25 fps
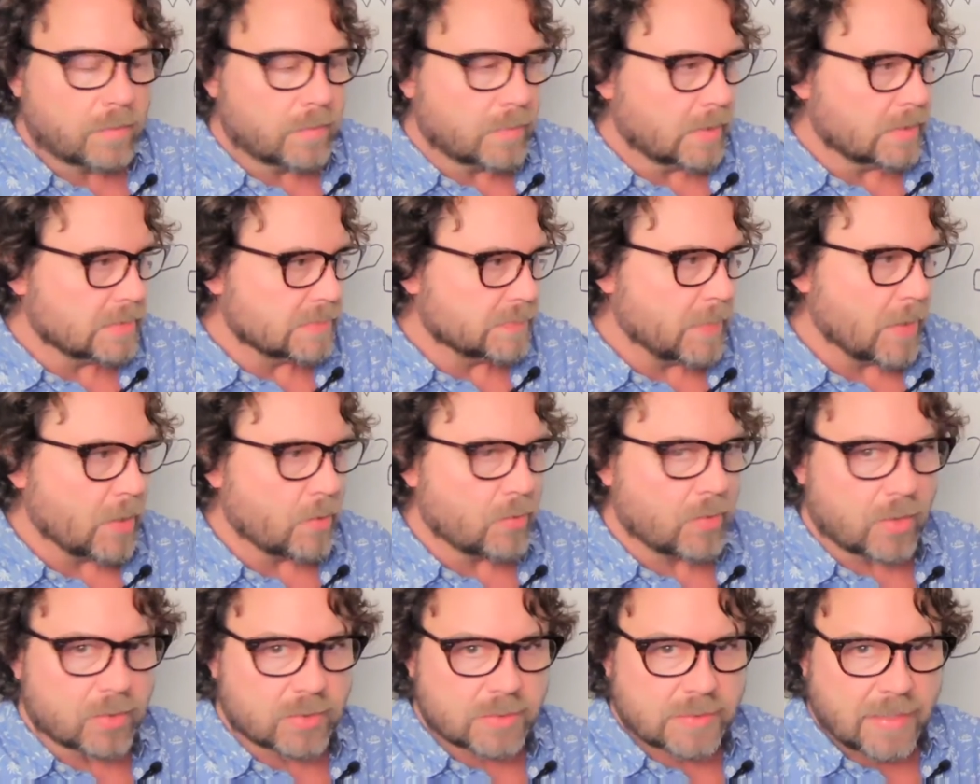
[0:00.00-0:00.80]
his bow
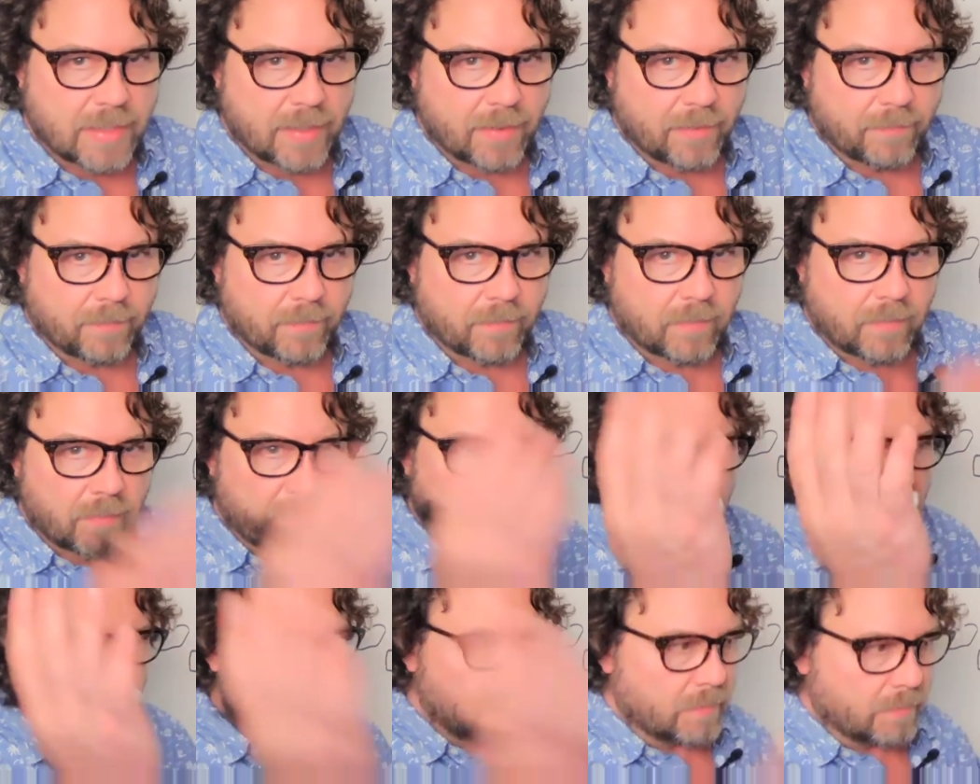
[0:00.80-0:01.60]
goes down,
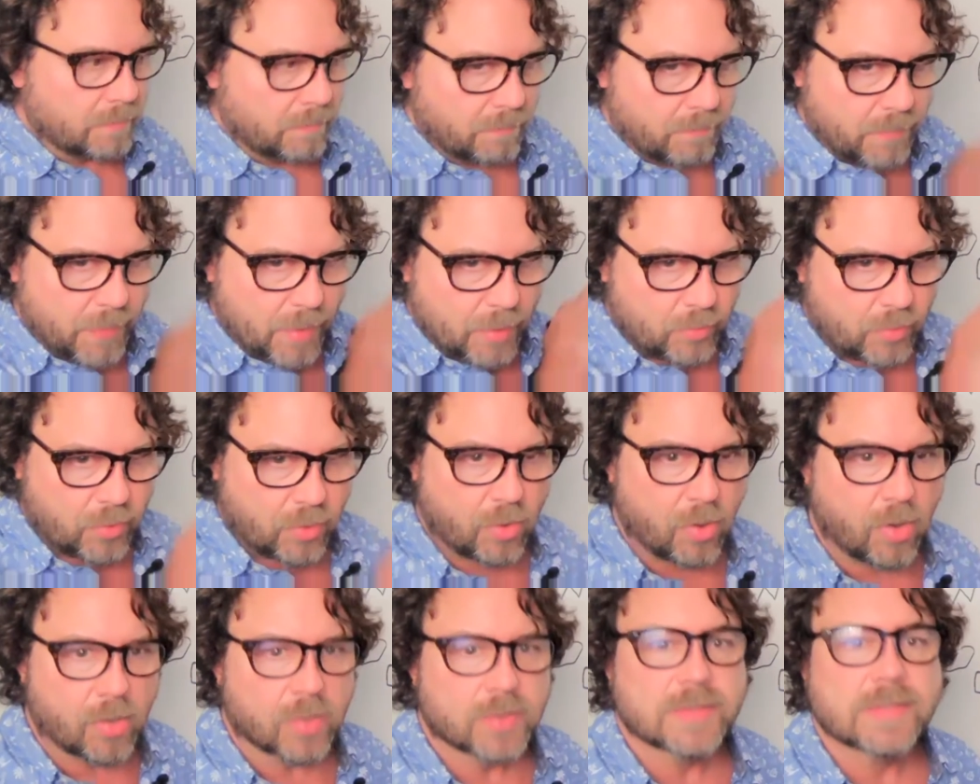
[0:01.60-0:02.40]
bow
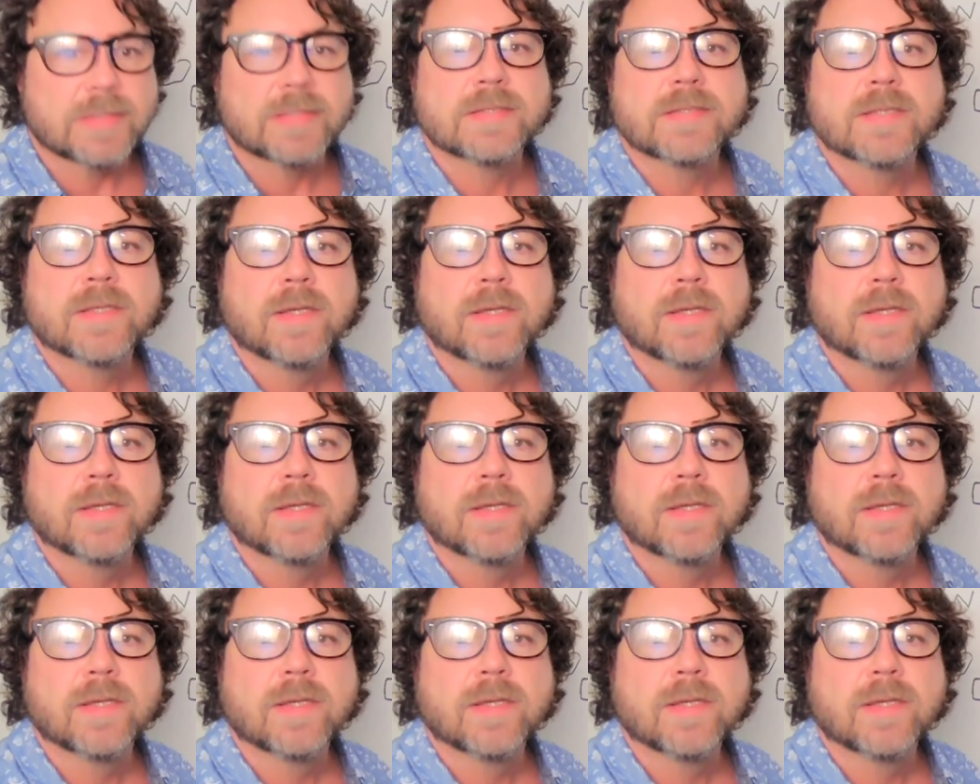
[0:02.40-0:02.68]
crosses,